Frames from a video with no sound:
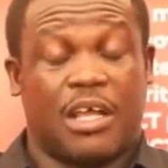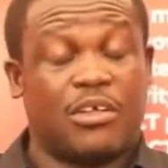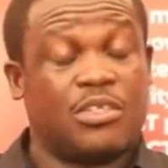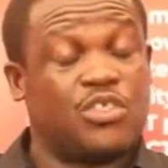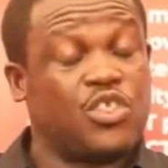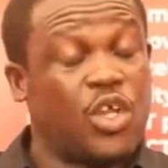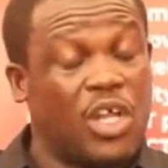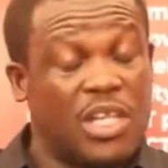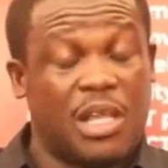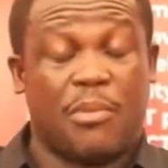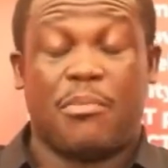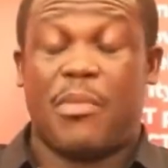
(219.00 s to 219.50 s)

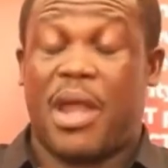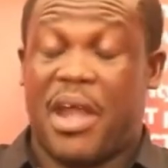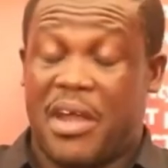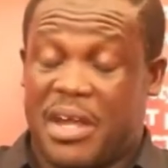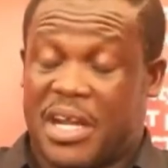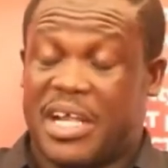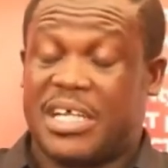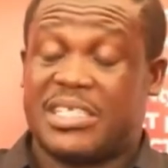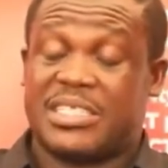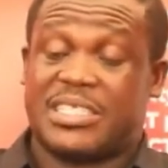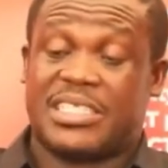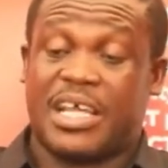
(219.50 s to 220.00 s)
North
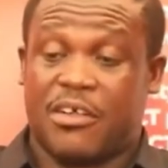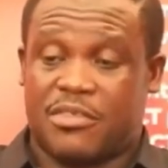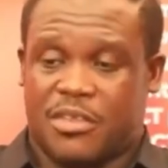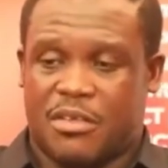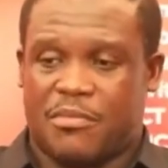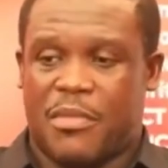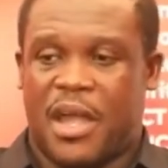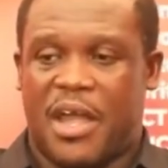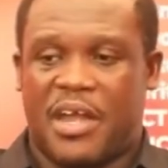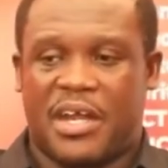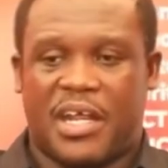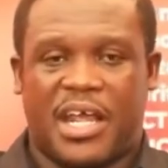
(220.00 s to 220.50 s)
America and South
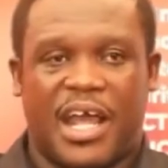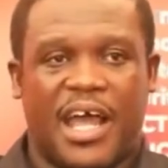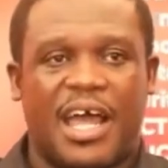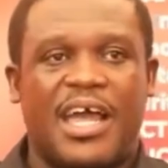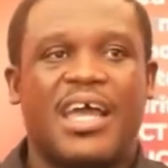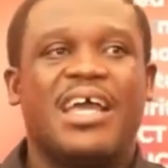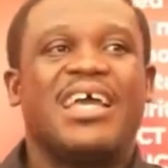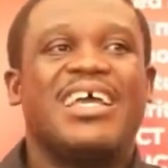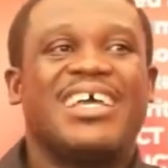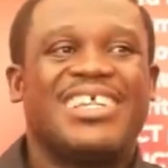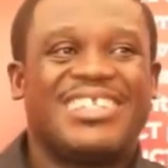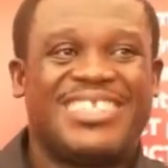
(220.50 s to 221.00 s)
America,
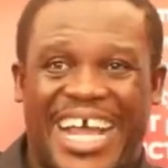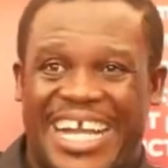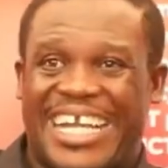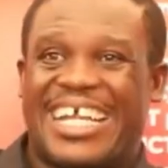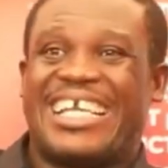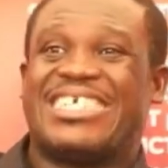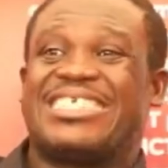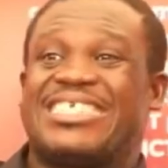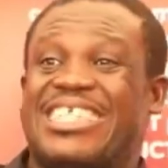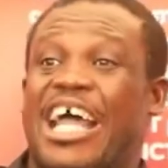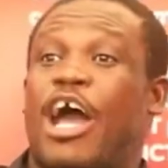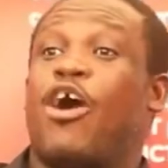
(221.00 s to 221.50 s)
that
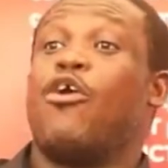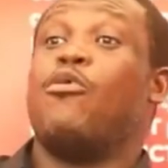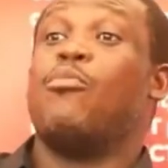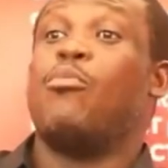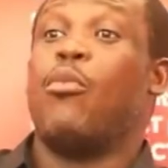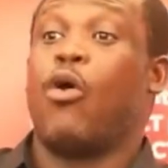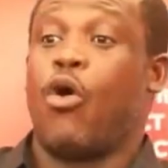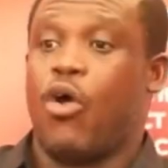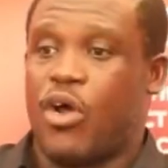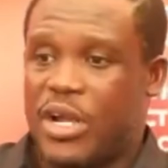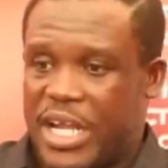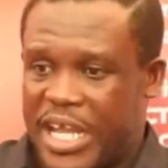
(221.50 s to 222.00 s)
is now
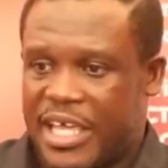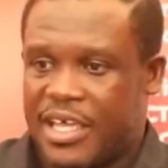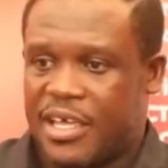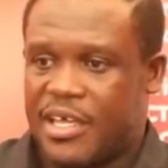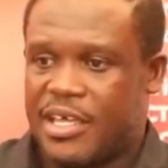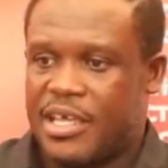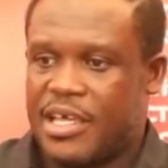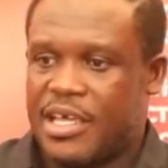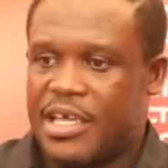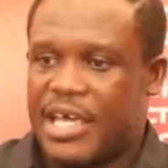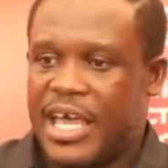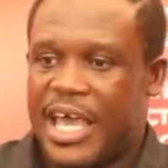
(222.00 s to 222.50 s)
morning.
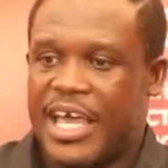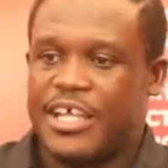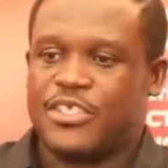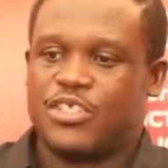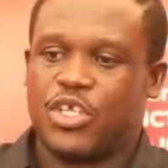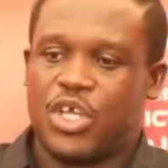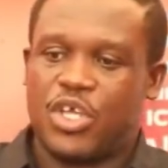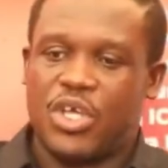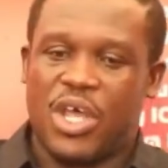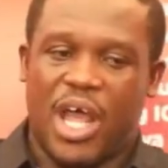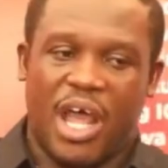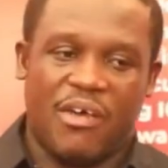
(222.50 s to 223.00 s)
And
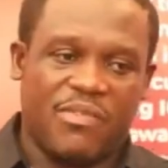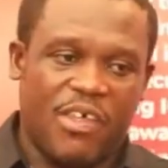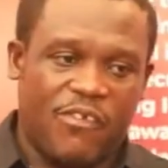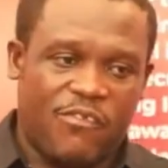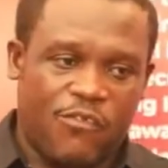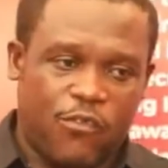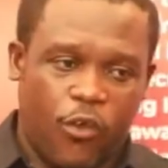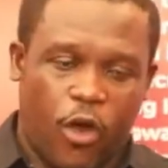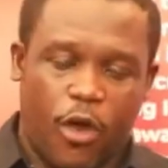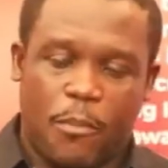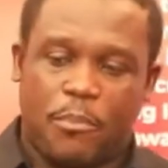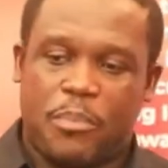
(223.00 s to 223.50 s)
so you have the
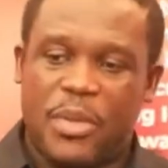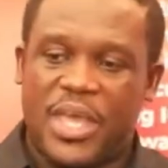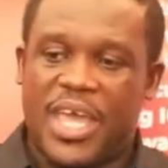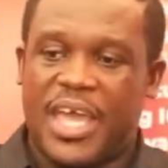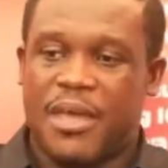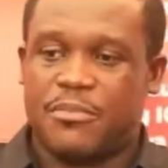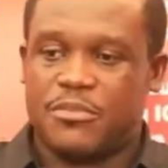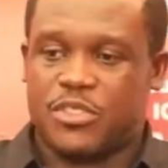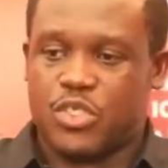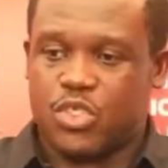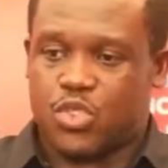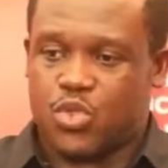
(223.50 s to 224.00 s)
4
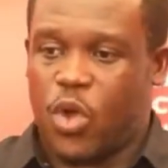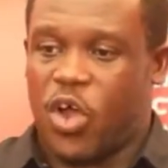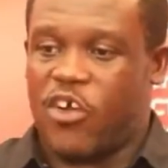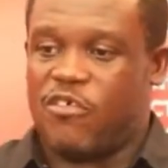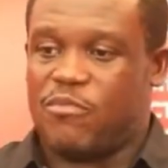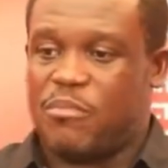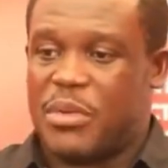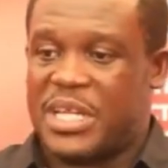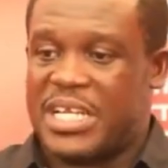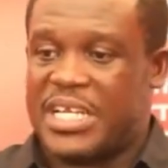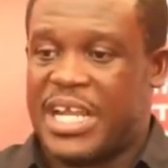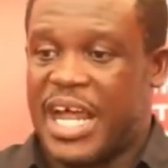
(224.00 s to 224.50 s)
p.m. to
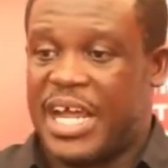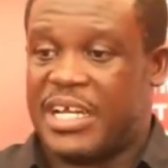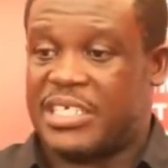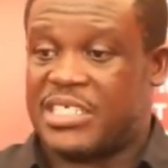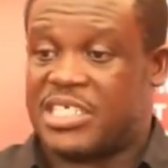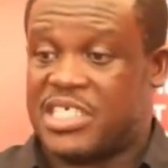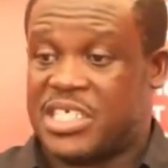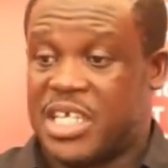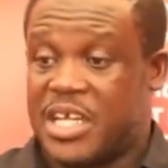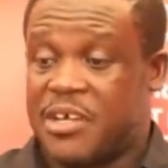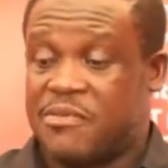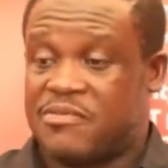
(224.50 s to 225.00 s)
12 midnight
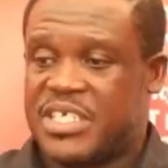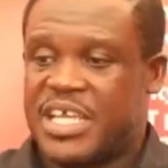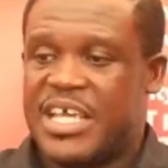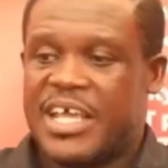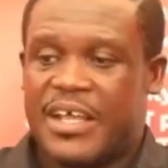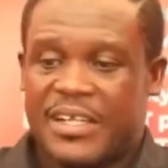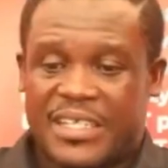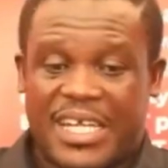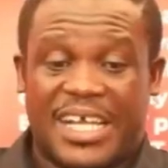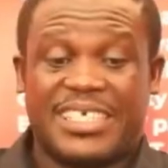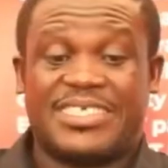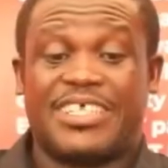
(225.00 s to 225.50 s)
shift
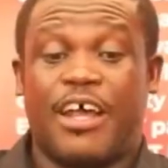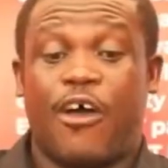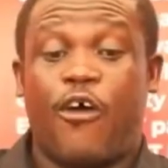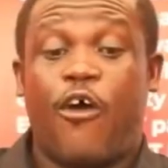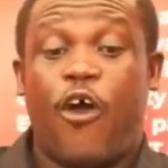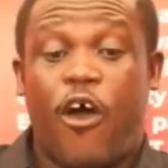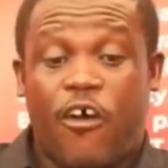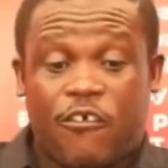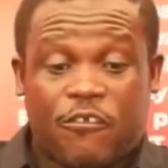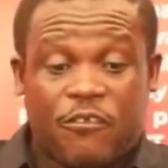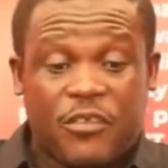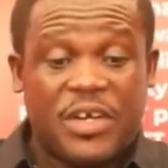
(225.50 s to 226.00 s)
that's now
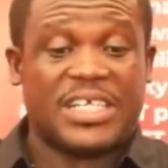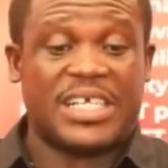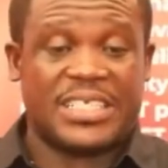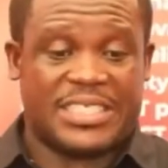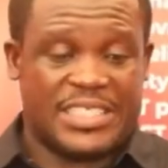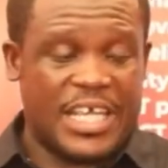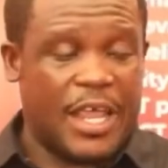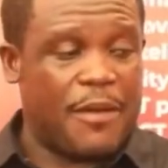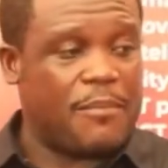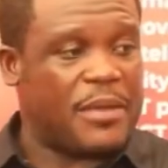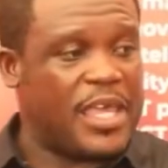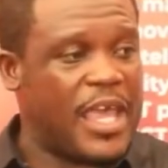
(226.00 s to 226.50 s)
offering the
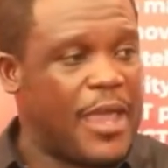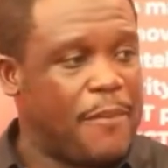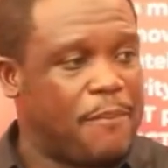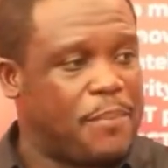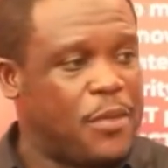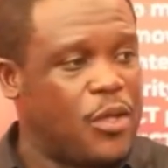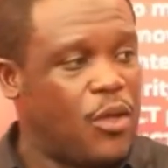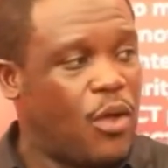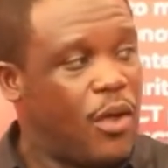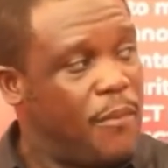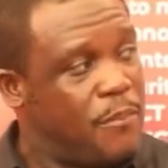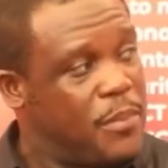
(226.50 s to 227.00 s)
same
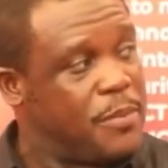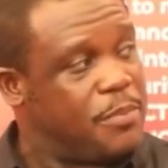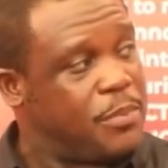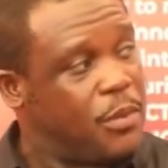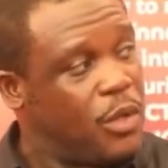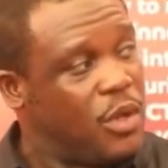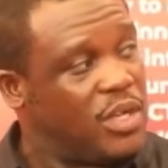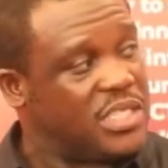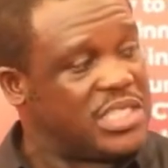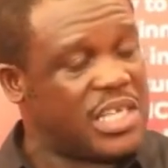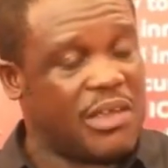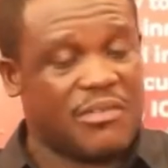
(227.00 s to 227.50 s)
KPO and
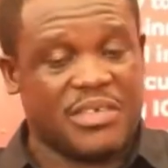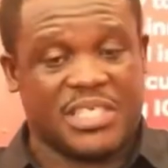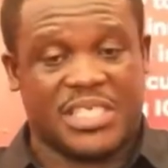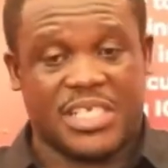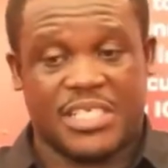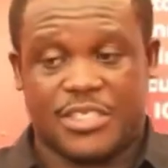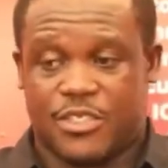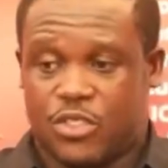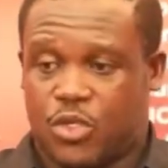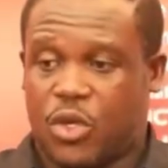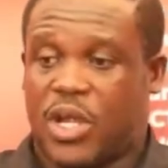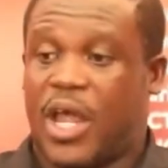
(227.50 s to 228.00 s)
BPO
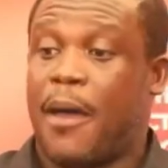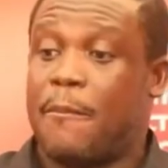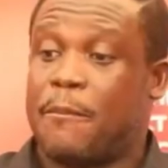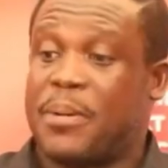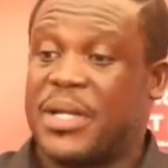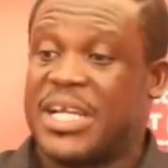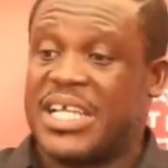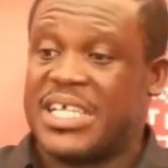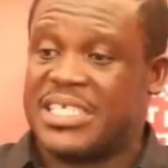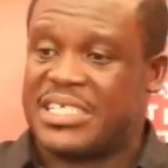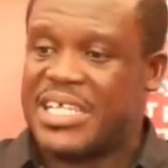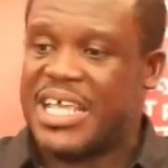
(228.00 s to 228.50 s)
services to
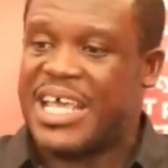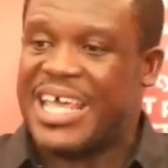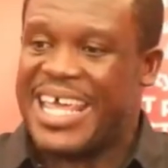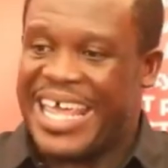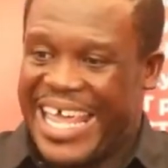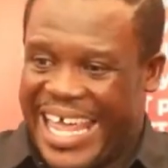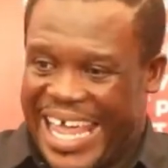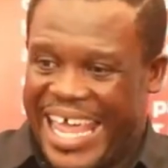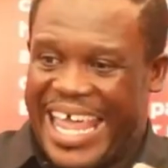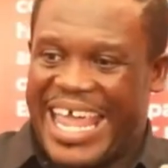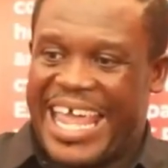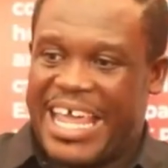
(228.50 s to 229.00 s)
companies
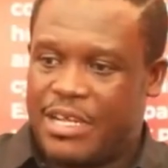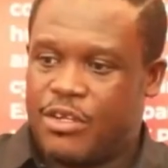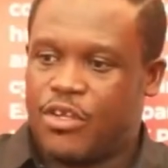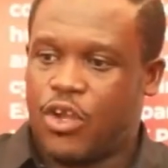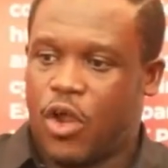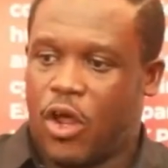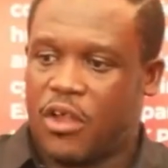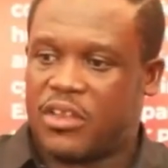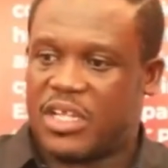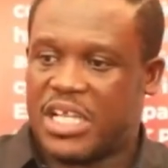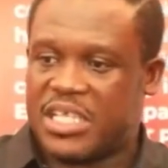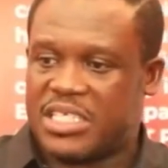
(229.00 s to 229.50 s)
in
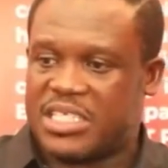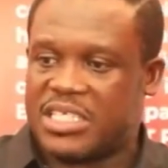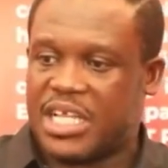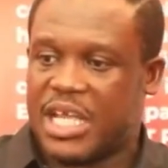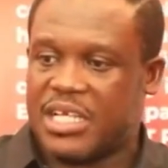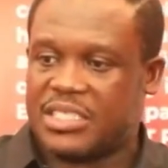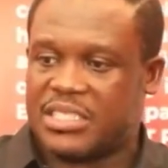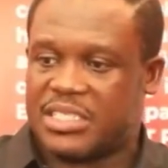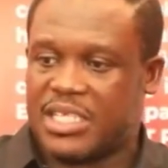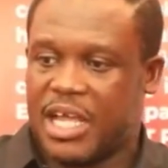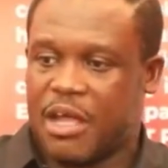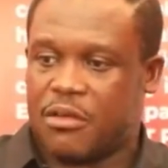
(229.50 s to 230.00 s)
North and
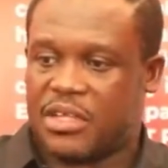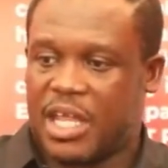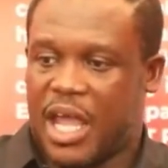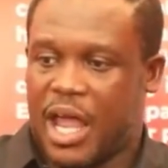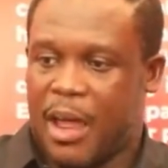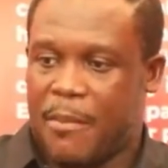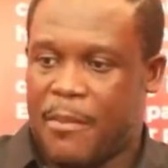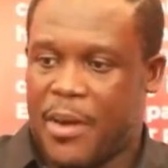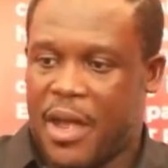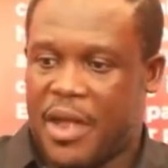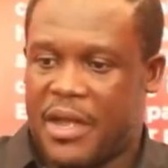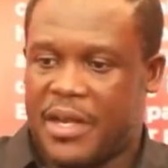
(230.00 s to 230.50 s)
South
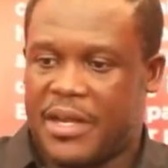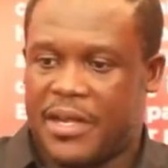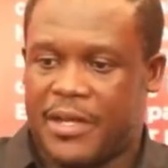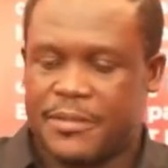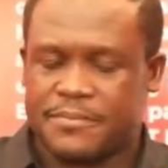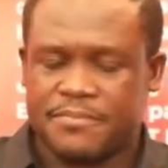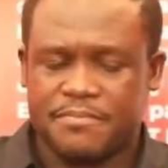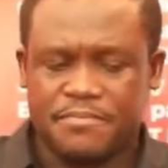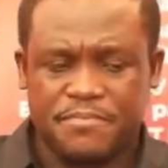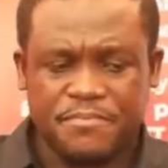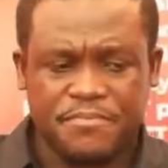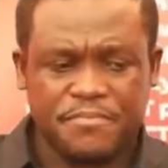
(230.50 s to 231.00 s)
America.